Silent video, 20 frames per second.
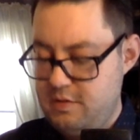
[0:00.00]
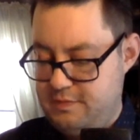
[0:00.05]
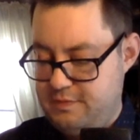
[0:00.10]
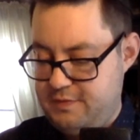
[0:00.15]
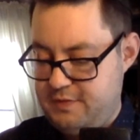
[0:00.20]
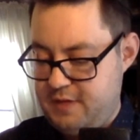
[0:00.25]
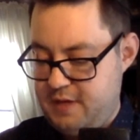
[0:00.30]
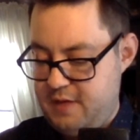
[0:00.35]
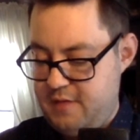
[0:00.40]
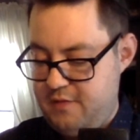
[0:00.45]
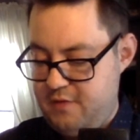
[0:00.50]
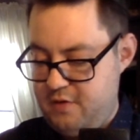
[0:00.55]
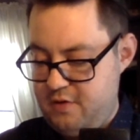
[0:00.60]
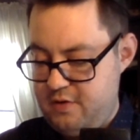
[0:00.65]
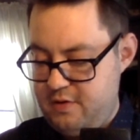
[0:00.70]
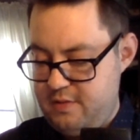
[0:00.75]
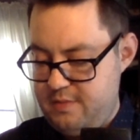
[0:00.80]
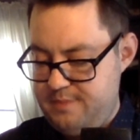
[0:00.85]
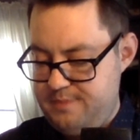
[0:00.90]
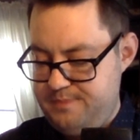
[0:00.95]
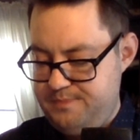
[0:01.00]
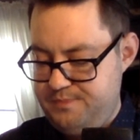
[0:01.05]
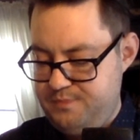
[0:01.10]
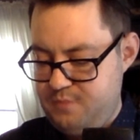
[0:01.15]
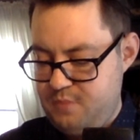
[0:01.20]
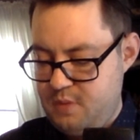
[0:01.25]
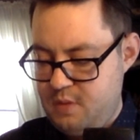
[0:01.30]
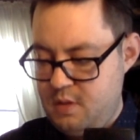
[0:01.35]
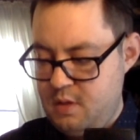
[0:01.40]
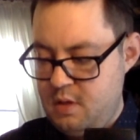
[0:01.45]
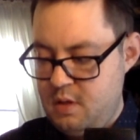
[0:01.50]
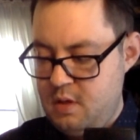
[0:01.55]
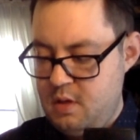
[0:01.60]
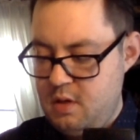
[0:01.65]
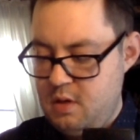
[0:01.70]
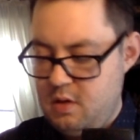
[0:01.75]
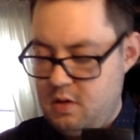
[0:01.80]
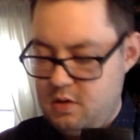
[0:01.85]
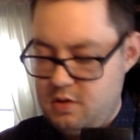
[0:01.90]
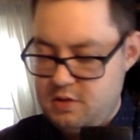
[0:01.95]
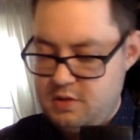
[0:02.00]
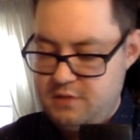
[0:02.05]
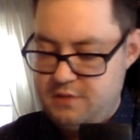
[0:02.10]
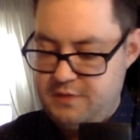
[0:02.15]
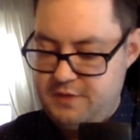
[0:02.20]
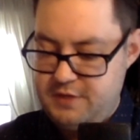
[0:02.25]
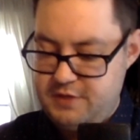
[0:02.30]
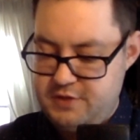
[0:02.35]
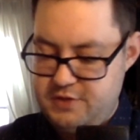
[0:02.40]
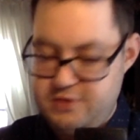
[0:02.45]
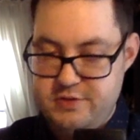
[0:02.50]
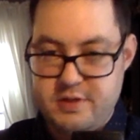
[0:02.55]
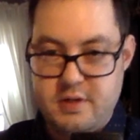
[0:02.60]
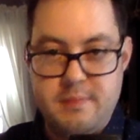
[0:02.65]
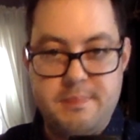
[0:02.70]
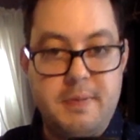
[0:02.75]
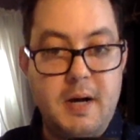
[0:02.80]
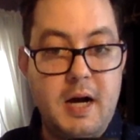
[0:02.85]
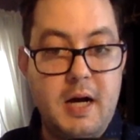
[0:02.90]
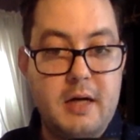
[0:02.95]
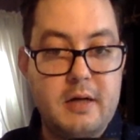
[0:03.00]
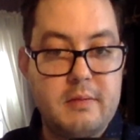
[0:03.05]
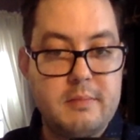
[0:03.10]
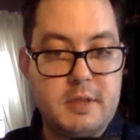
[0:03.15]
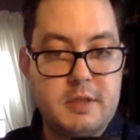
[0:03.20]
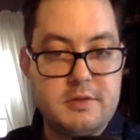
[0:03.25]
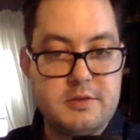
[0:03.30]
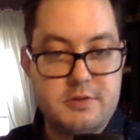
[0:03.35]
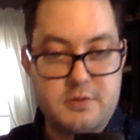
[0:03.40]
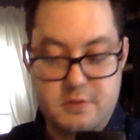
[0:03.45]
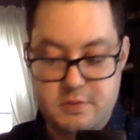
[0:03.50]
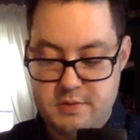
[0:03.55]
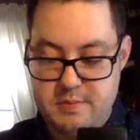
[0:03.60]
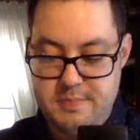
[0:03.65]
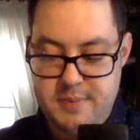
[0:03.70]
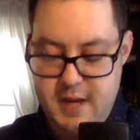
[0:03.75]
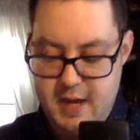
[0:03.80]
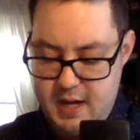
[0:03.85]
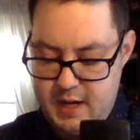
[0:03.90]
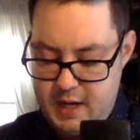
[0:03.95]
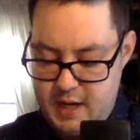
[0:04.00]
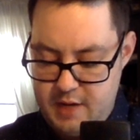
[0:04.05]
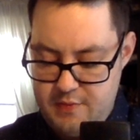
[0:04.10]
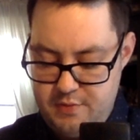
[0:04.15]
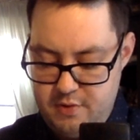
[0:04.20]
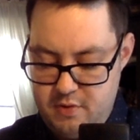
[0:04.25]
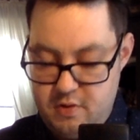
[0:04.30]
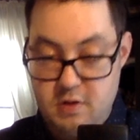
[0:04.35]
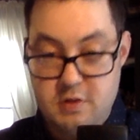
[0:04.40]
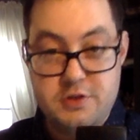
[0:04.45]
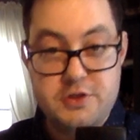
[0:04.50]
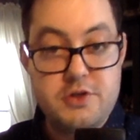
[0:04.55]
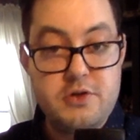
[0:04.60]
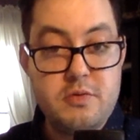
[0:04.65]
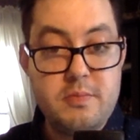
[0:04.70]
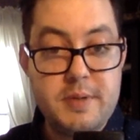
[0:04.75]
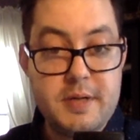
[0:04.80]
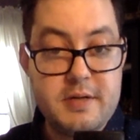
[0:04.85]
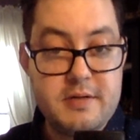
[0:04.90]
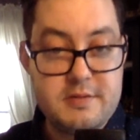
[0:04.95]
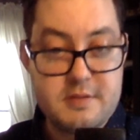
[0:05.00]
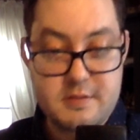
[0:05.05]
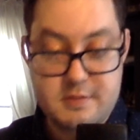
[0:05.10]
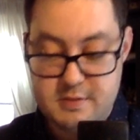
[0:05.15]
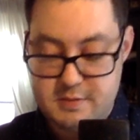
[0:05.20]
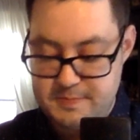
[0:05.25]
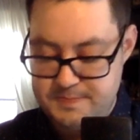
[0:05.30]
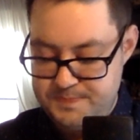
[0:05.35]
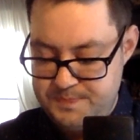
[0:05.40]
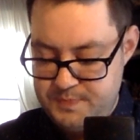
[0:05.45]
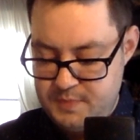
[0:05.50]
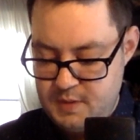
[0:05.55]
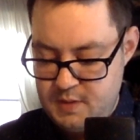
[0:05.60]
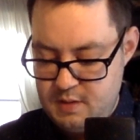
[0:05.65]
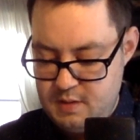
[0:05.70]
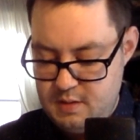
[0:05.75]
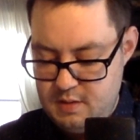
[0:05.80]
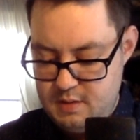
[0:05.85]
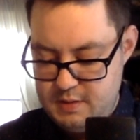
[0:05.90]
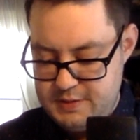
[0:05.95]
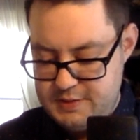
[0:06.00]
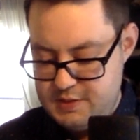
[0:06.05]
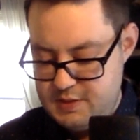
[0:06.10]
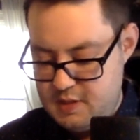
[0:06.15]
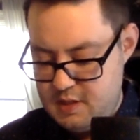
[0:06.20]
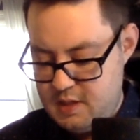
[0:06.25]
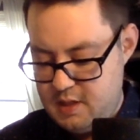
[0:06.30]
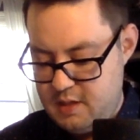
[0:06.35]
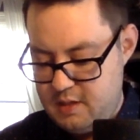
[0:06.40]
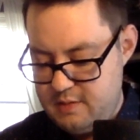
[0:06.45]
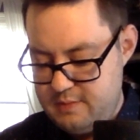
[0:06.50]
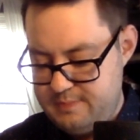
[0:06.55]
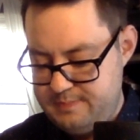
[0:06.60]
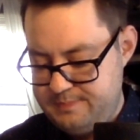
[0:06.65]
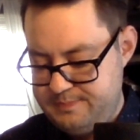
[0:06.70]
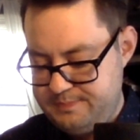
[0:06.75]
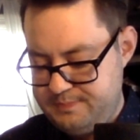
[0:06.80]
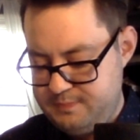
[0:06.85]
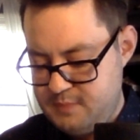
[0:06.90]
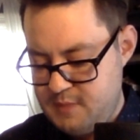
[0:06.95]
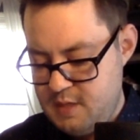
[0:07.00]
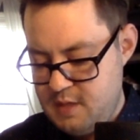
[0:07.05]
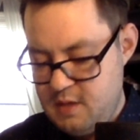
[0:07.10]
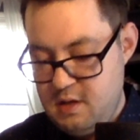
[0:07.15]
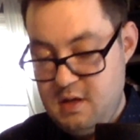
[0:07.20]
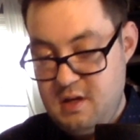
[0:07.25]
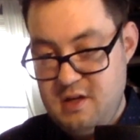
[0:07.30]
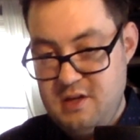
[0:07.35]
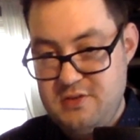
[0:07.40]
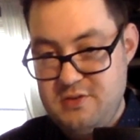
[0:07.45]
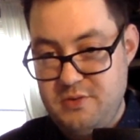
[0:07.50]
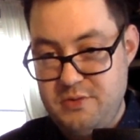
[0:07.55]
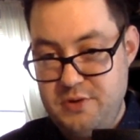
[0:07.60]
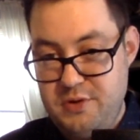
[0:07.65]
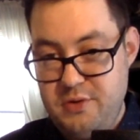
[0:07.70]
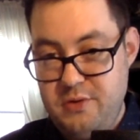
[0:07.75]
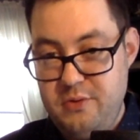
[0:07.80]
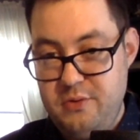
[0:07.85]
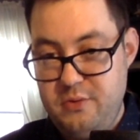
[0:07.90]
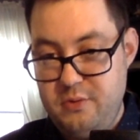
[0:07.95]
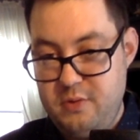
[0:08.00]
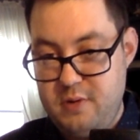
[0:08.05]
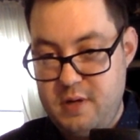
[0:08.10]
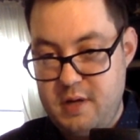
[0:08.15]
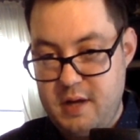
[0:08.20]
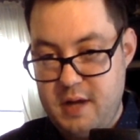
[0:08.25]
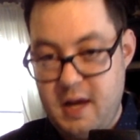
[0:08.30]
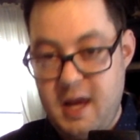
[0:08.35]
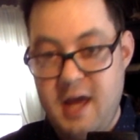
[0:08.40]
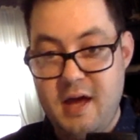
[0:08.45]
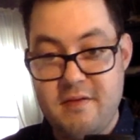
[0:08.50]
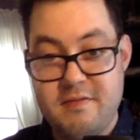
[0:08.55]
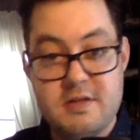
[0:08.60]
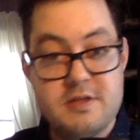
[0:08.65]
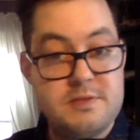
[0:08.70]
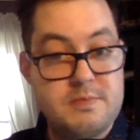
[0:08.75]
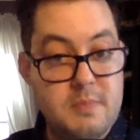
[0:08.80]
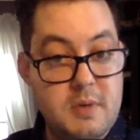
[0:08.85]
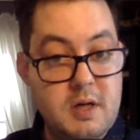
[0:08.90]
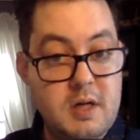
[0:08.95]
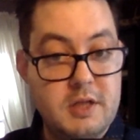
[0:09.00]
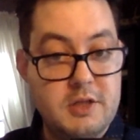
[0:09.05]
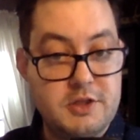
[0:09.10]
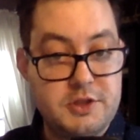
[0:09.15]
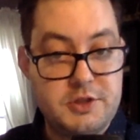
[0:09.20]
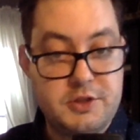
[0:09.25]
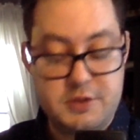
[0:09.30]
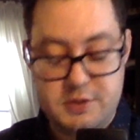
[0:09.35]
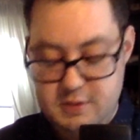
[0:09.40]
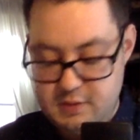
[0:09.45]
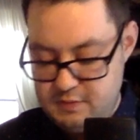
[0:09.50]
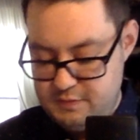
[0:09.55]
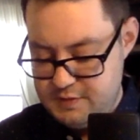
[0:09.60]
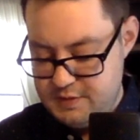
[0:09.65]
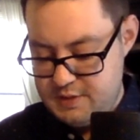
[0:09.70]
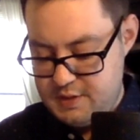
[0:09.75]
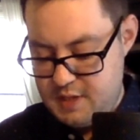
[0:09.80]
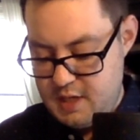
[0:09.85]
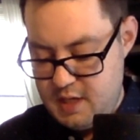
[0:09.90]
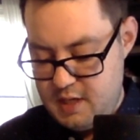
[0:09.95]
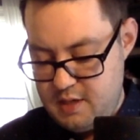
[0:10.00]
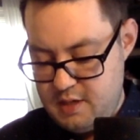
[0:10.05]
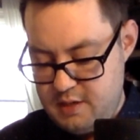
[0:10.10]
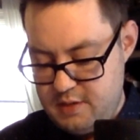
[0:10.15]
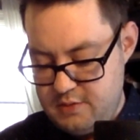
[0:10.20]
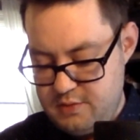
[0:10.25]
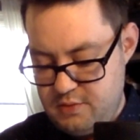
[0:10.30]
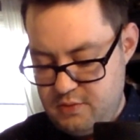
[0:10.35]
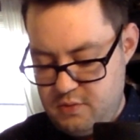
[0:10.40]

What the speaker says: flavored. Also features a pocket monster on the back, and there are 2 pieces inside. So you can have as much of this candy as you